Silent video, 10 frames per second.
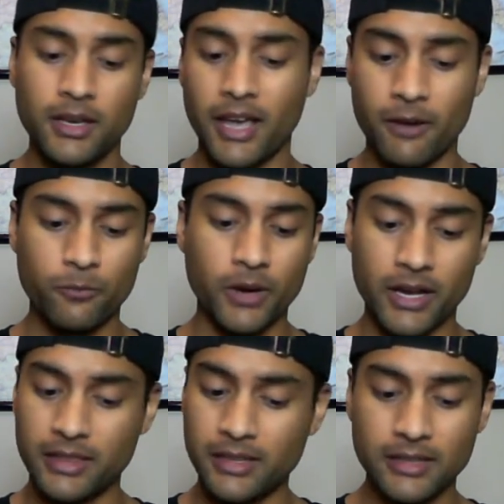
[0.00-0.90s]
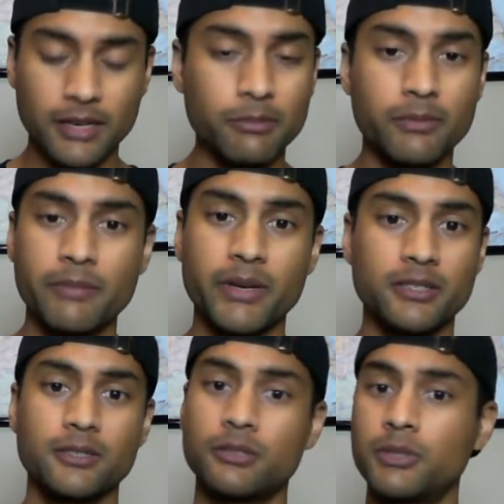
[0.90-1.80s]
and I think a couple of my bets
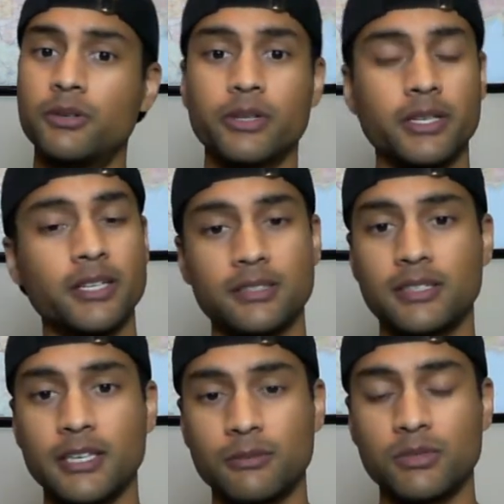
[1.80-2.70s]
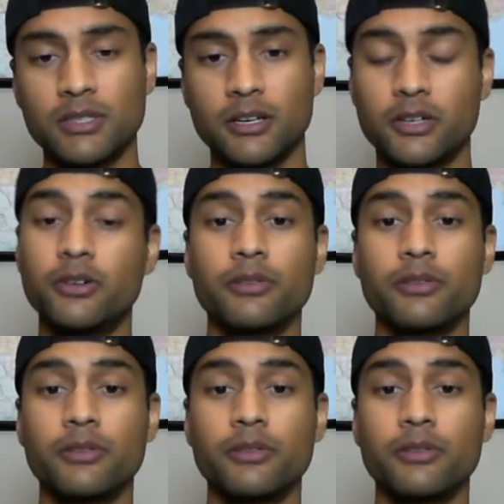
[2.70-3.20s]
are going to be going